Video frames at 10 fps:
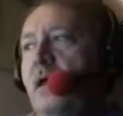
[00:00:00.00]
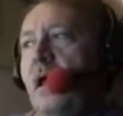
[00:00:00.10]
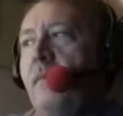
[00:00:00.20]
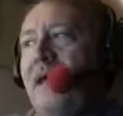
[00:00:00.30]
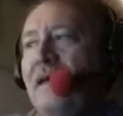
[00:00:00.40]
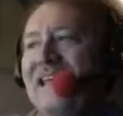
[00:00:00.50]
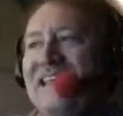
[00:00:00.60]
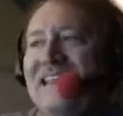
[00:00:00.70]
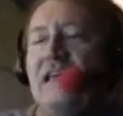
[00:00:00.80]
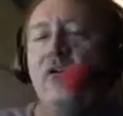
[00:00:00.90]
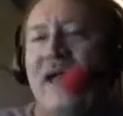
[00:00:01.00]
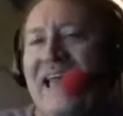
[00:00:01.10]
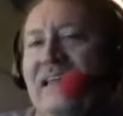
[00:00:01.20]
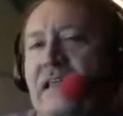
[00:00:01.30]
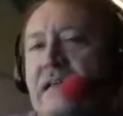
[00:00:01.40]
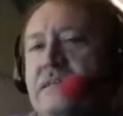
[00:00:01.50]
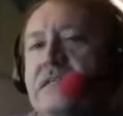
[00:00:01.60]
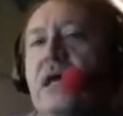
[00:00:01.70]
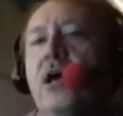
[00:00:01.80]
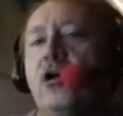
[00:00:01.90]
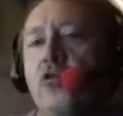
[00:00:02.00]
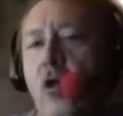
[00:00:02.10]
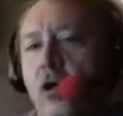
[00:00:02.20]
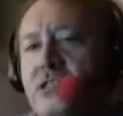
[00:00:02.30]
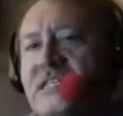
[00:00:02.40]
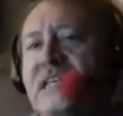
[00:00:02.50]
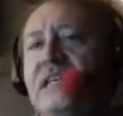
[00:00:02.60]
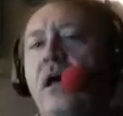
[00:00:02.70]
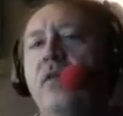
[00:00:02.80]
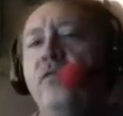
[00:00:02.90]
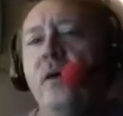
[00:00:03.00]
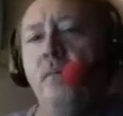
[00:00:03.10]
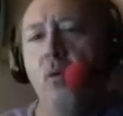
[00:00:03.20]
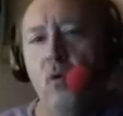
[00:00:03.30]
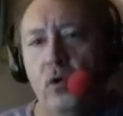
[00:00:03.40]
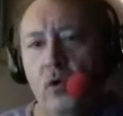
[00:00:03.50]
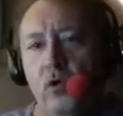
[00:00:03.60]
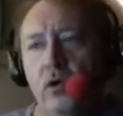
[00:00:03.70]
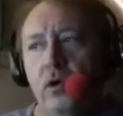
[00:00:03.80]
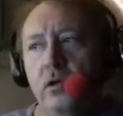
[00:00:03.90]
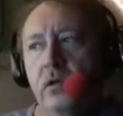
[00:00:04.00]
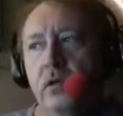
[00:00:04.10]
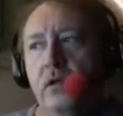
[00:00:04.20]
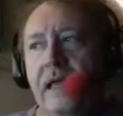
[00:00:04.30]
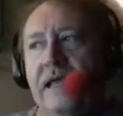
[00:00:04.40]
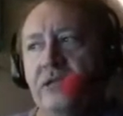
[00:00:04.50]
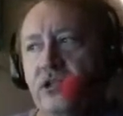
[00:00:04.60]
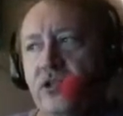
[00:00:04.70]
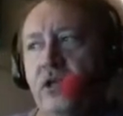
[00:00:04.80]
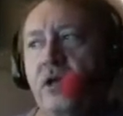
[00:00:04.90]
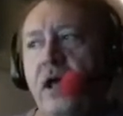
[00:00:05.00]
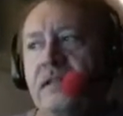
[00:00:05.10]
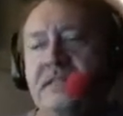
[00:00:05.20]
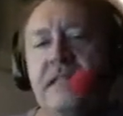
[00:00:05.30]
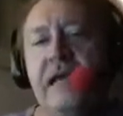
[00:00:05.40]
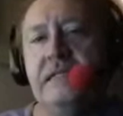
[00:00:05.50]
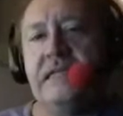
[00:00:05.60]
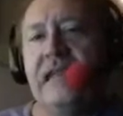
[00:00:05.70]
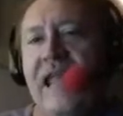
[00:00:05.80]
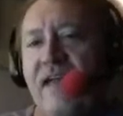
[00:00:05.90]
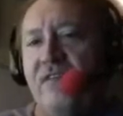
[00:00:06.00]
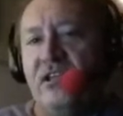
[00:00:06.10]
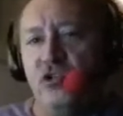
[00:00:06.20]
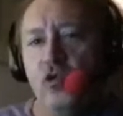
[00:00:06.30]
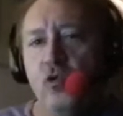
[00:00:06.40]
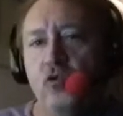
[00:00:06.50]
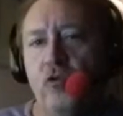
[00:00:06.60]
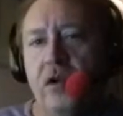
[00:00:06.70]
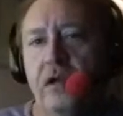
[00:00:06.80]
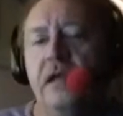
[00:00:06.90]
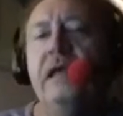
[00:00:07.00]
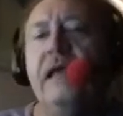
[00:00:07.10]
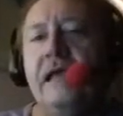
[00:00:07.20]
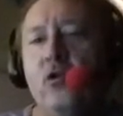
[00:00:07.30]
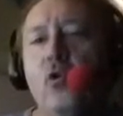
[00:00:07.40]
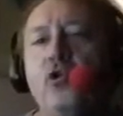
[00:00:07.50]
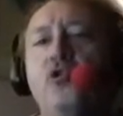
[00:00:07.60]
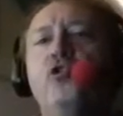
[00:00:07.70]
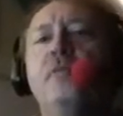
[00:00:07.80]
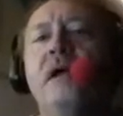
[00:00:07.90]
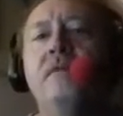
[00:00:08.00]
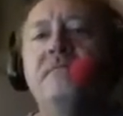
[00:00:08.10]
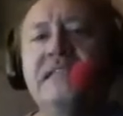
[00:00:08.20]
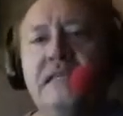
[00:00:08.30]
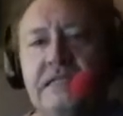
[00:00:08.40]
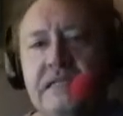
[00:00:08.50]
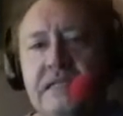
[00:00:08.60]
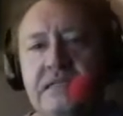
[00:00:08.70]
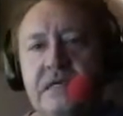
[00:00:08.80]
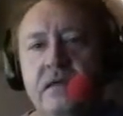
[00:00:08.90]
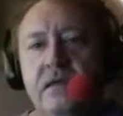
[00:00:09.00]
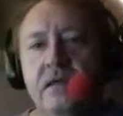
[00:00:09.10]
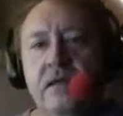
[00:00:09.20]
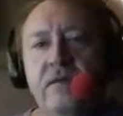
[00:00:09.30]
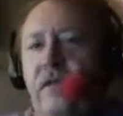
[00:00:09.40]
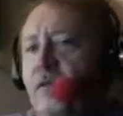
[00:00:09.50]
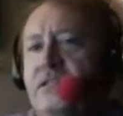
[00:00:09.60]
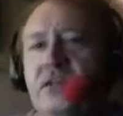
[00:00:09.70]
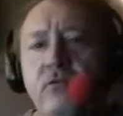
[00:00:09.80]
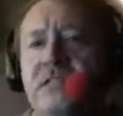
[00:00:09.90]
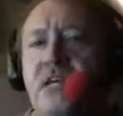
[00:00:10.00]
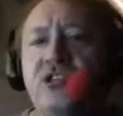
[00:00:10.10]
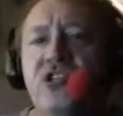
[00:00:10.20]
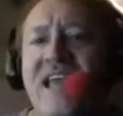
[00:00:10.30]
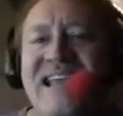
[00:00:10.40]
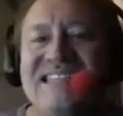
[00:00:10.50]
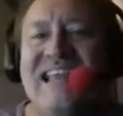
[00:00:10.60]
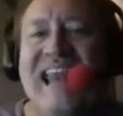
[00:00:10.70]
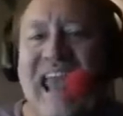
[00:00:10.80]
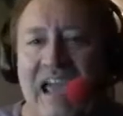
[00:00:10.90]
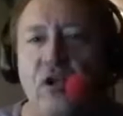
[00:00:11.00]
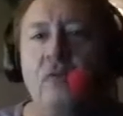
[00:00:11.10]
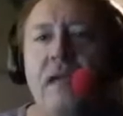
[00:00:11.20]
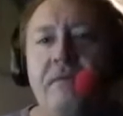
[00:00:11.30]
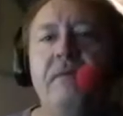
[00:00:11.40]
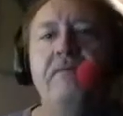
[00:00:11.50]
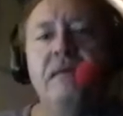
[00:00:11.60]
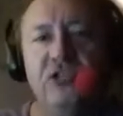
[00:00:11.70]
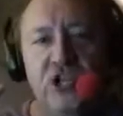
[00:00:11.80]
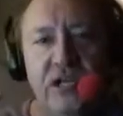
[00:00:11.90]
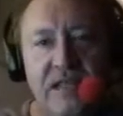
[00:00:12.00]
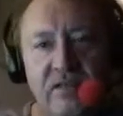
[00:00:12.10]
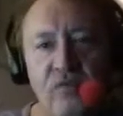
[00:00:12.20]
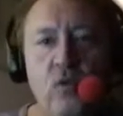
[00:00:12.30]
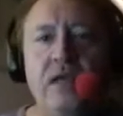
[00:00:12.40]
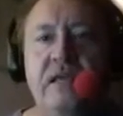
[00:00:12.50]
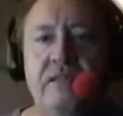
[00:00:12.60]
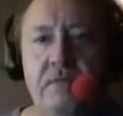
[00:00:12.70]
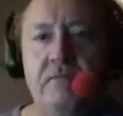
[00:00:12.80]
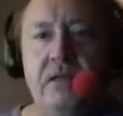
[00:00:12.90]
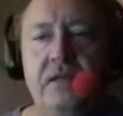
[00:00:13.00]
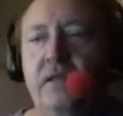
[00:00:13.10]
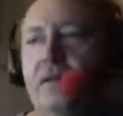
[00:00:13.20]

about illegal aliens crossing the border into the United States and having children in order to become citizens. There is no such thing as an anchor baby mentioned in the 14th Amendment.